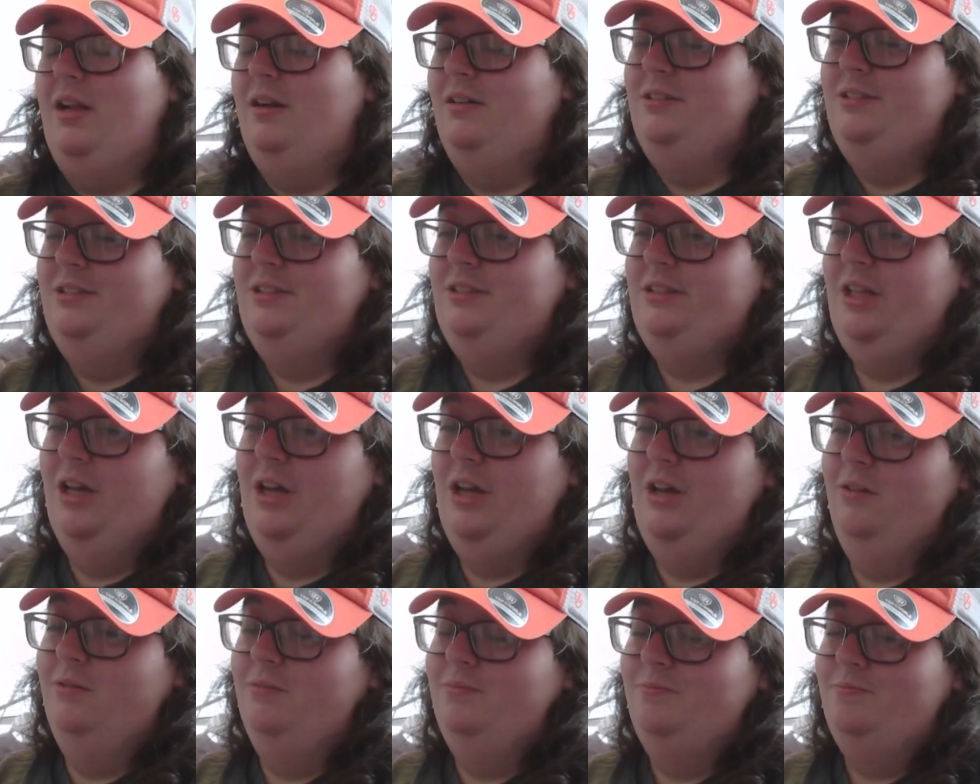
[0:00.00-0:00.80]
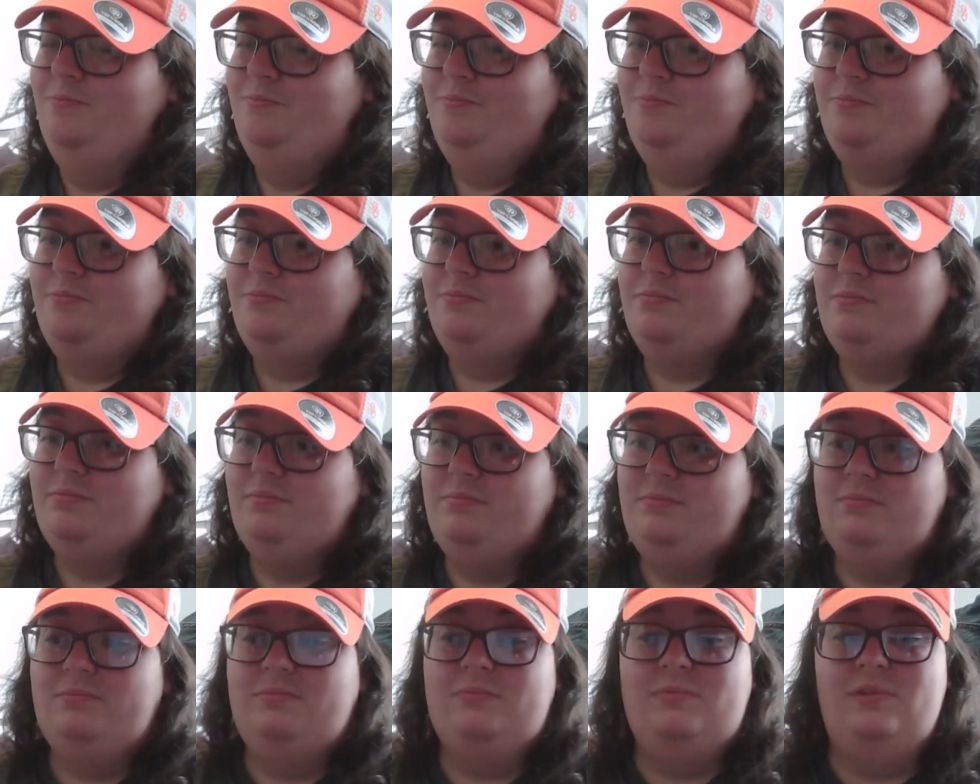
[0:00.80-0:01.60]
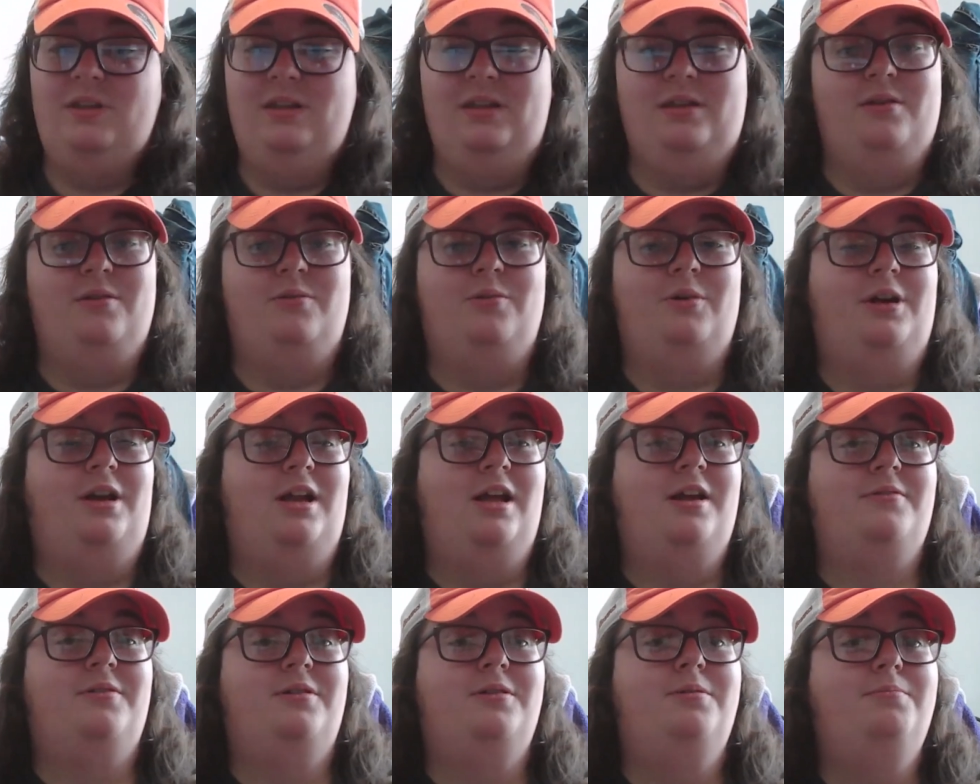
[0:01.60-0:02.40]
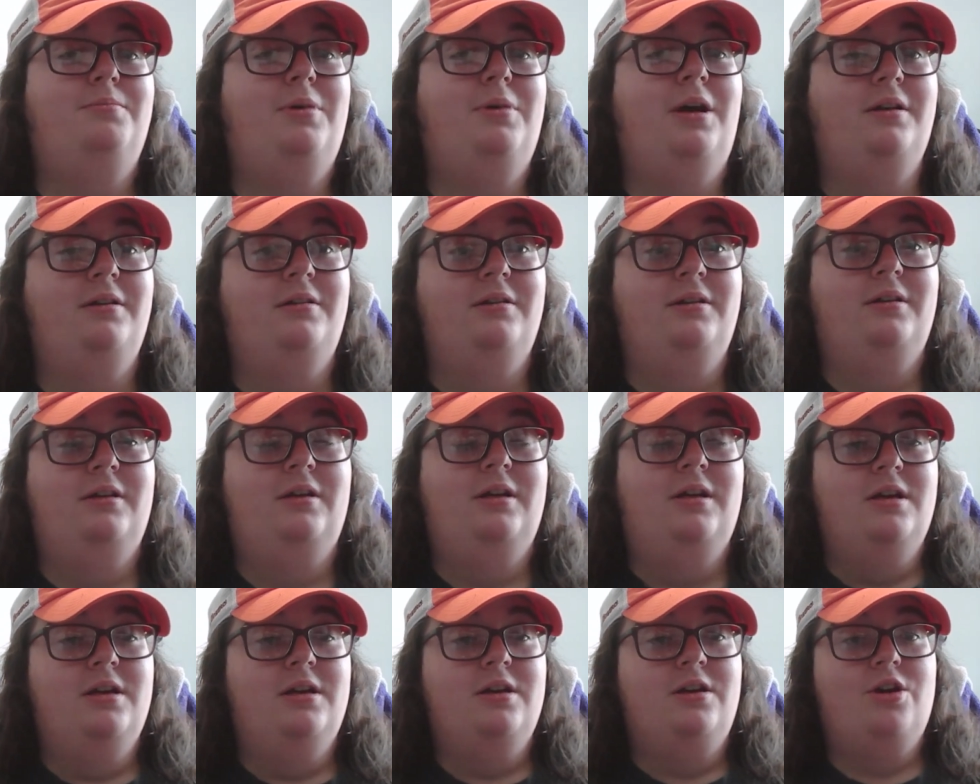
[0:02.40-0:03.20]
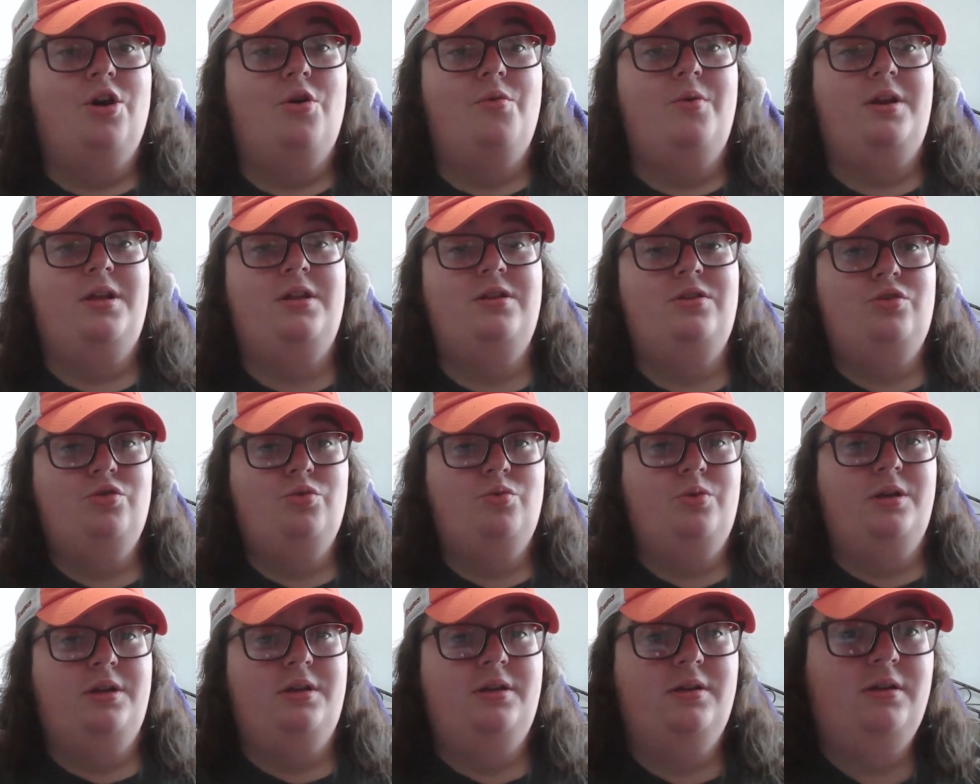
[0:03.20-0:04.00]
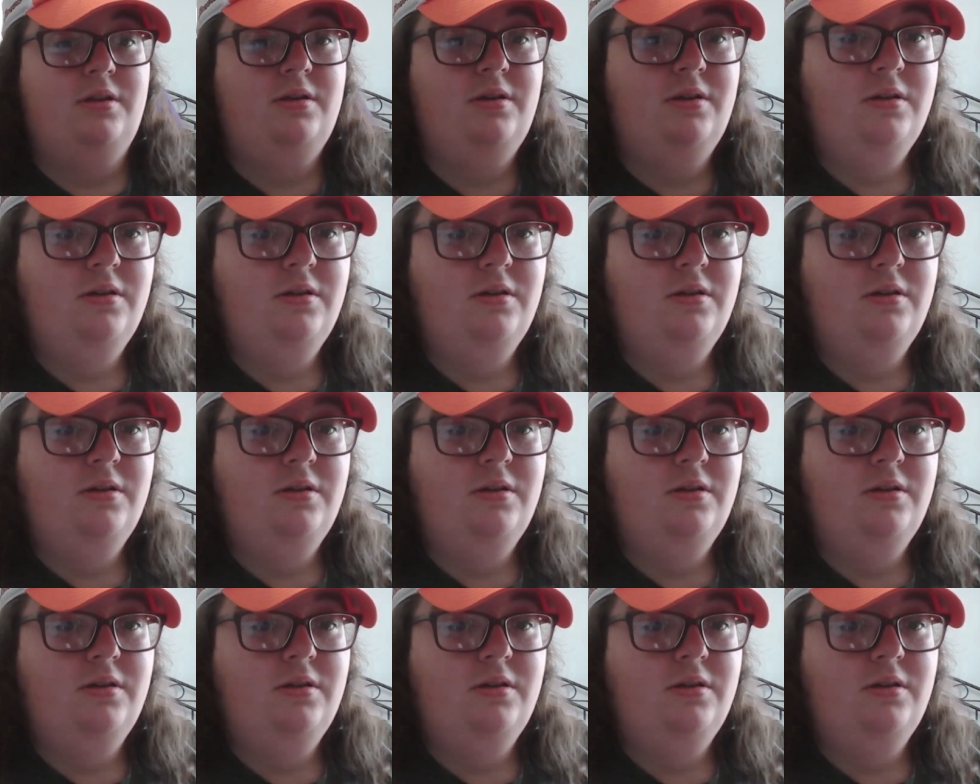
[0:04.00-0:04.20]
So, whatever. But going into it,